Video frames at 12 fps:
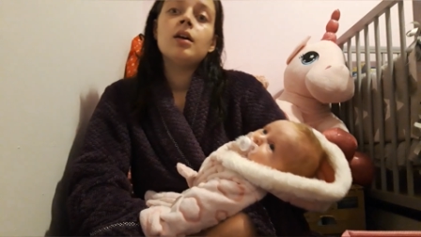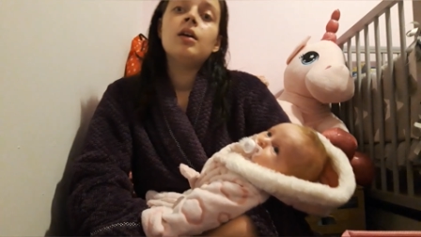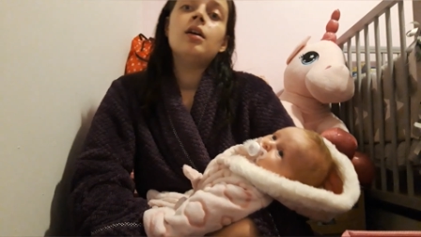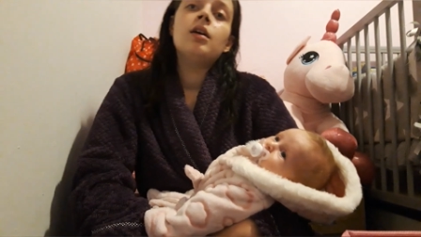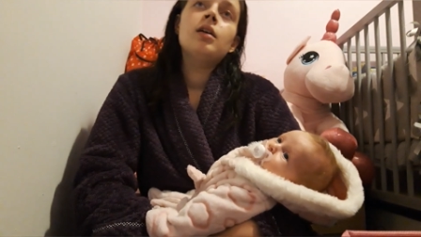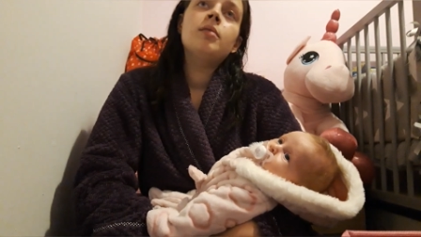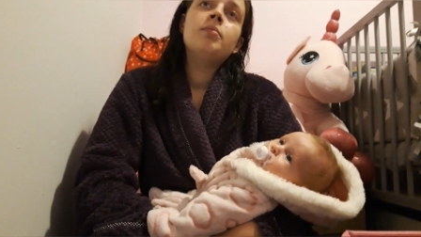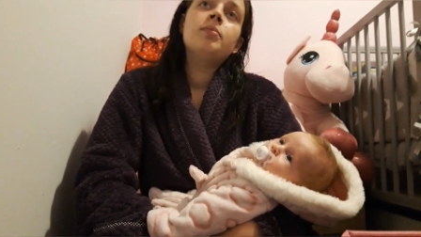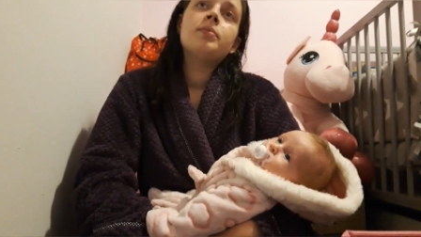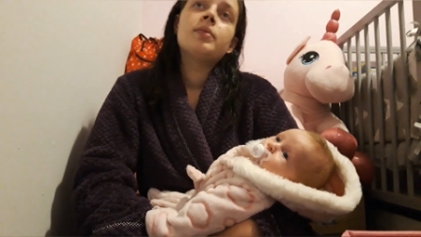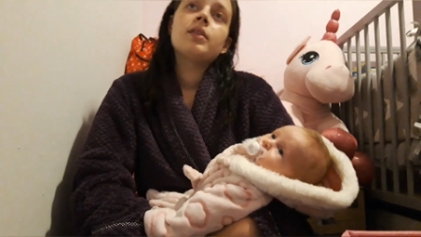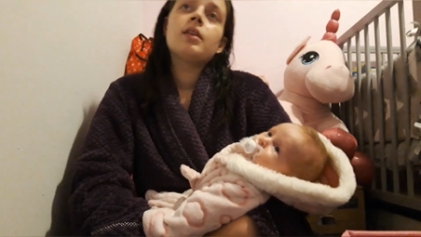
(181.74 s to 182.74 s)

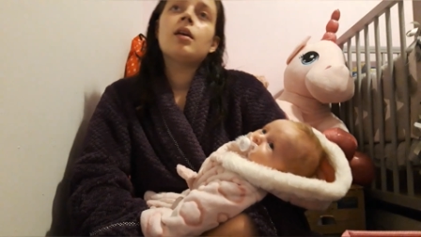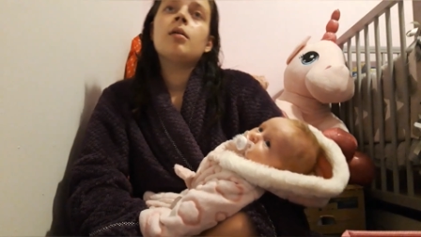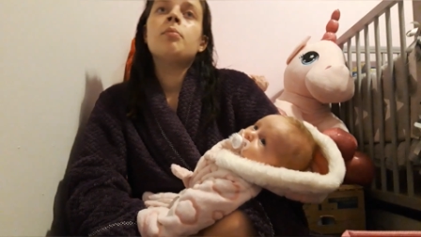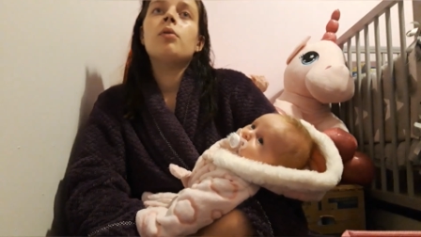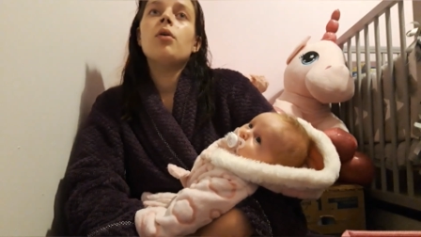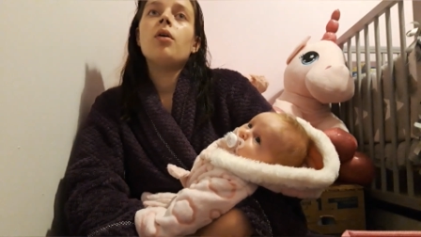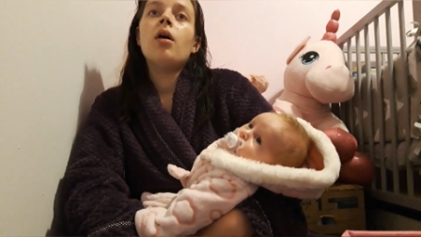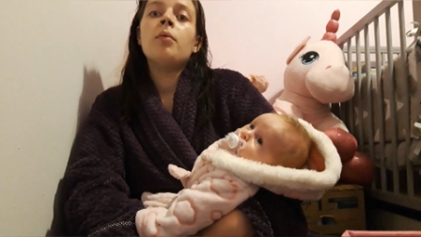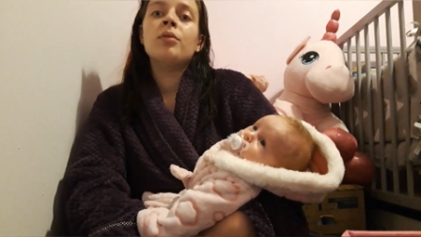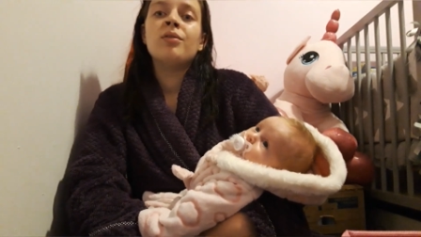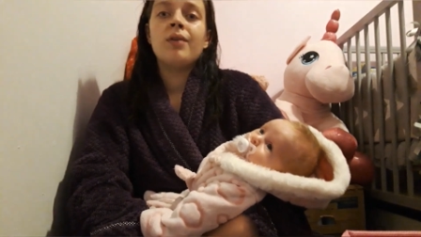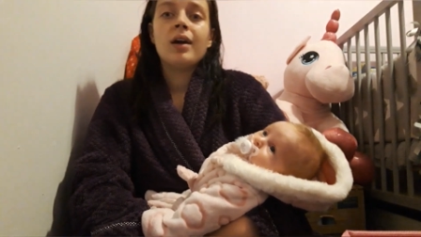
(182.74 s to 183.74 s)
Um, but I
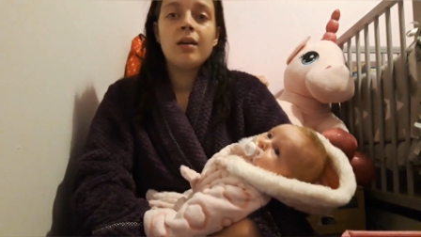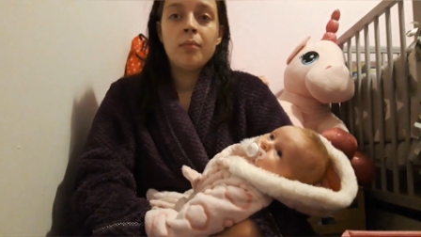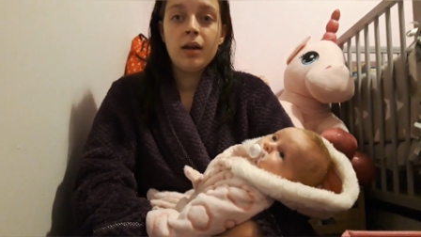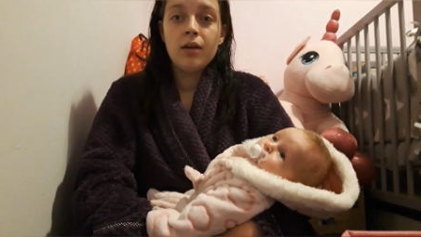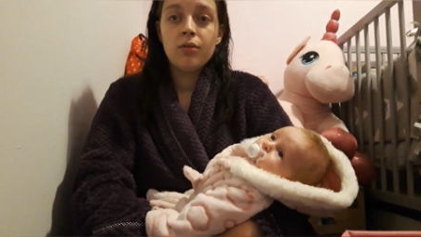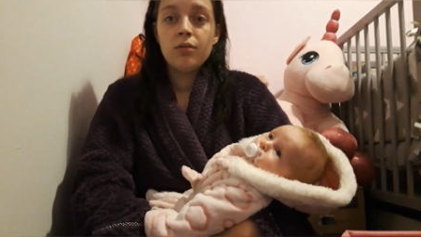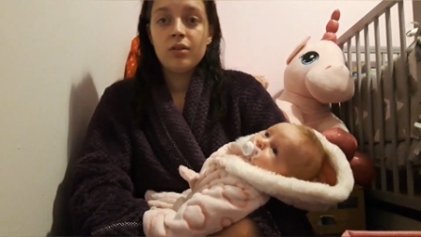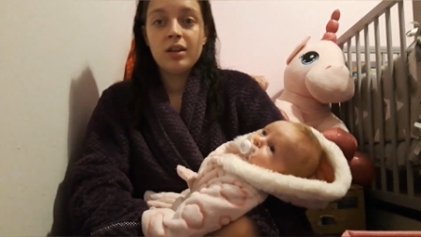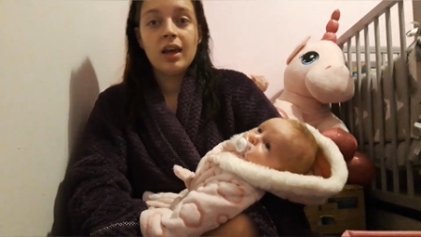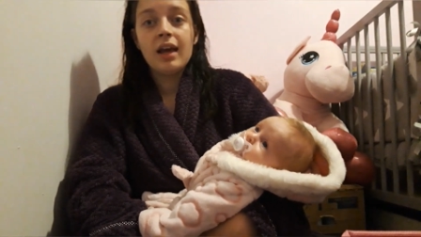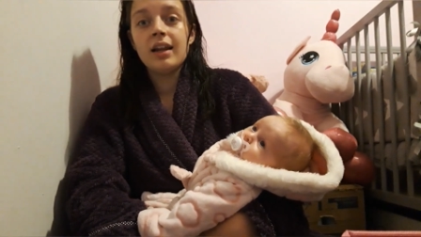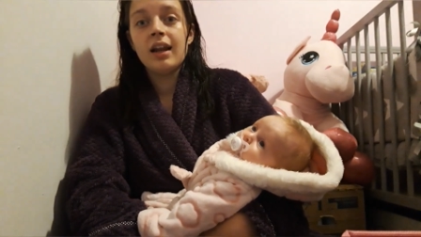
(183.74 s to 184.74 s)
would recommend
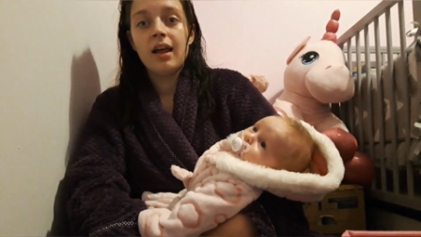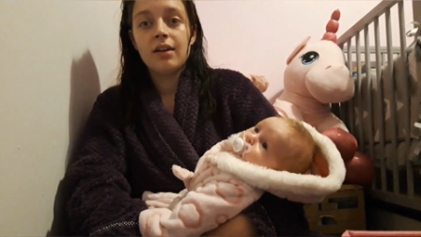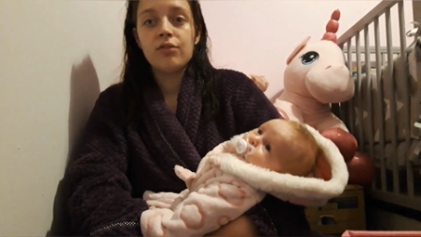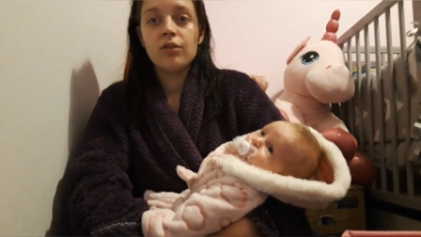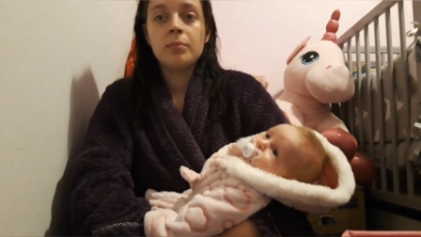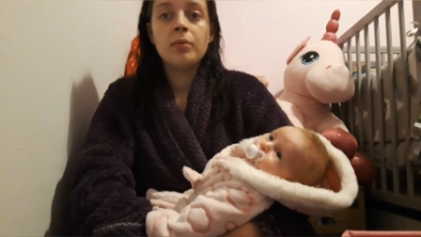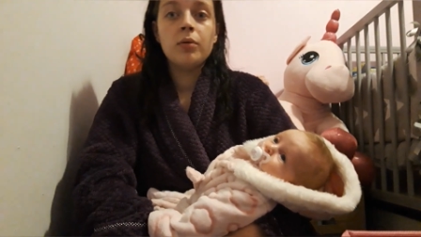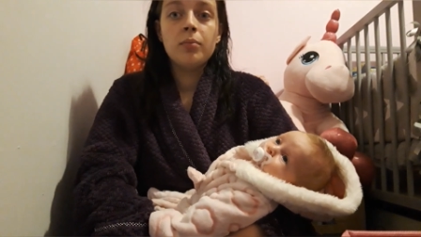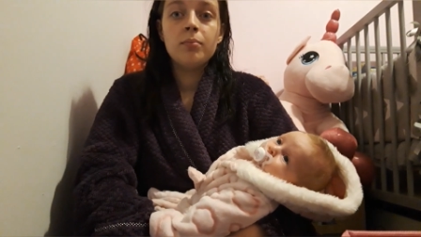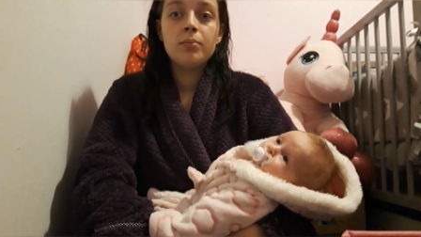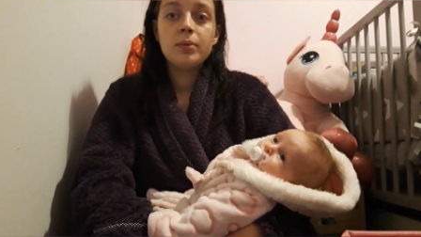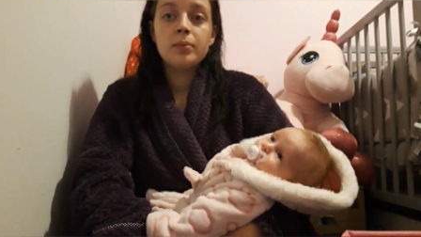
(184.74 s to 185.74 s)
getting an electric
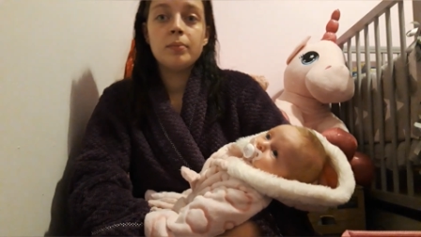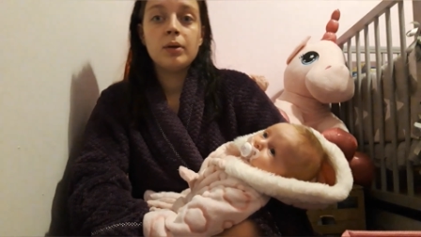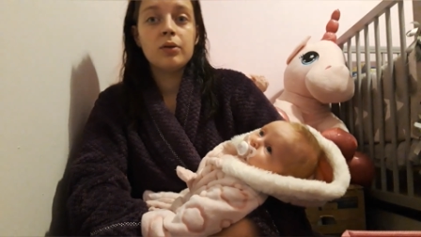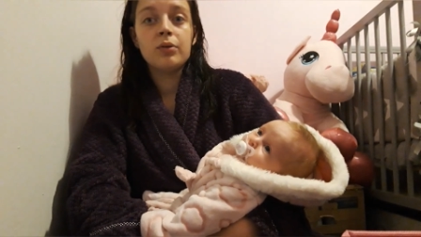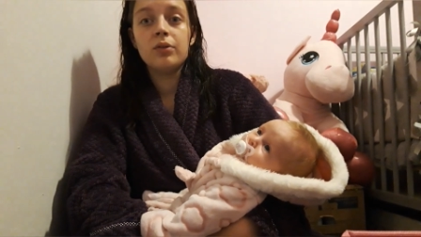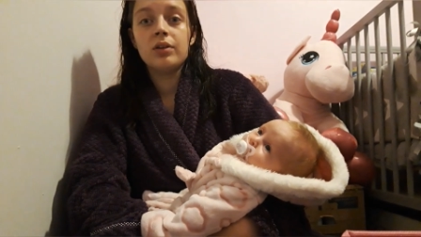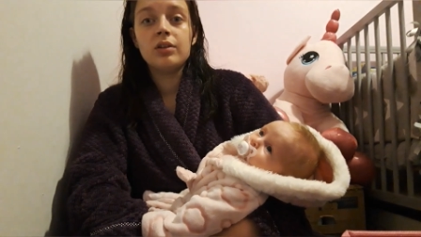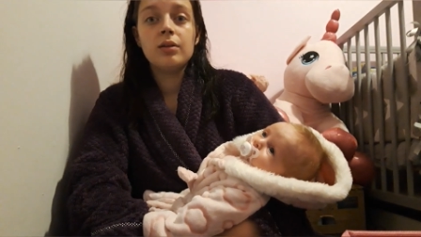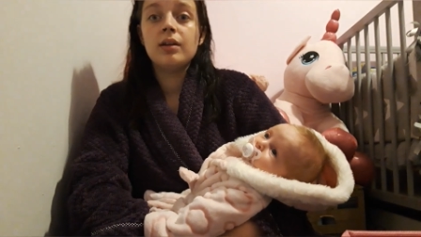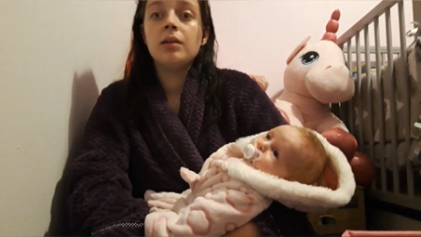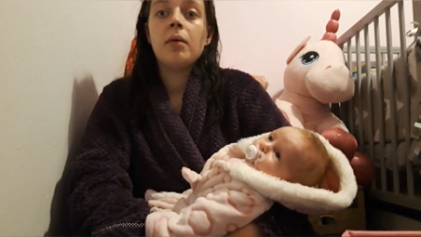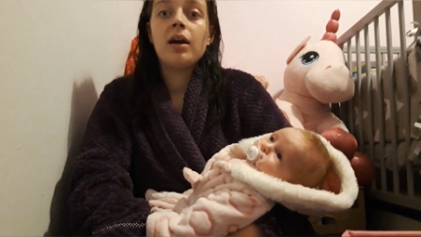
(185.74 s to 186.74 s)
pump because
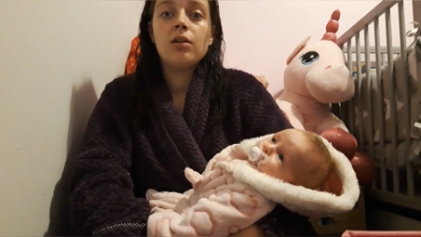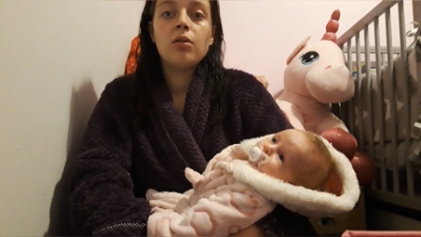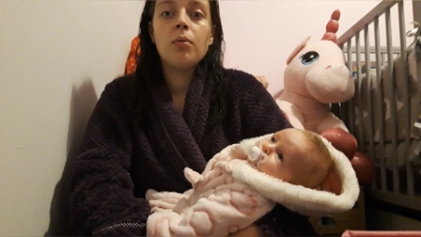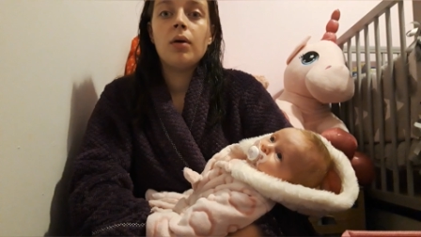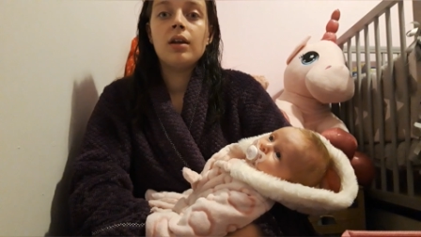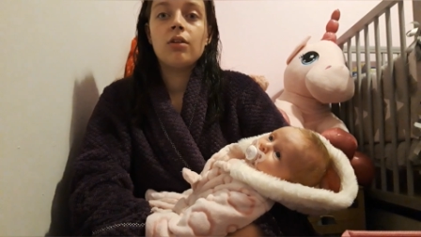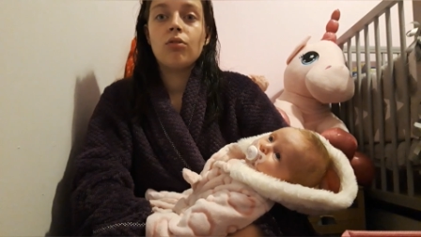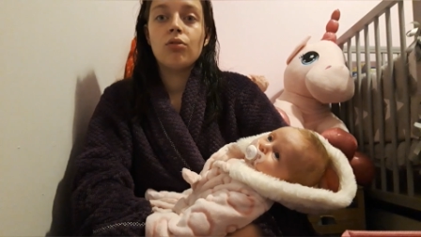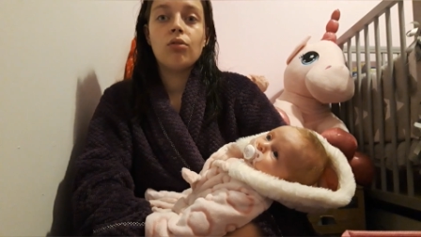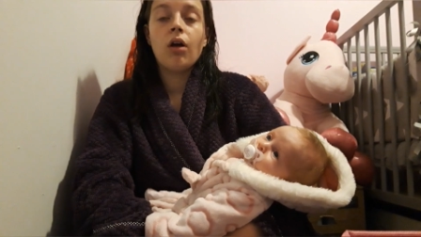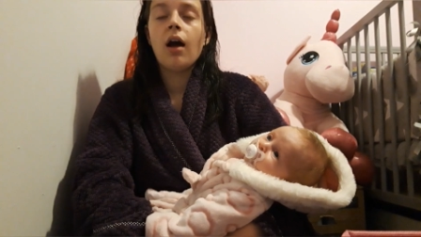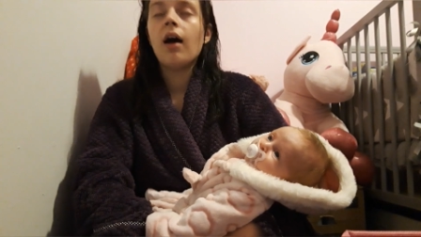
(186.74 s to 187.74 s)
doing the manual one, it's
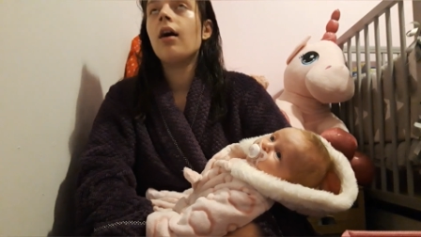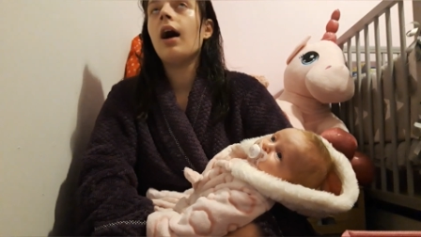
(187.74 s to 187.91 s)
just uh,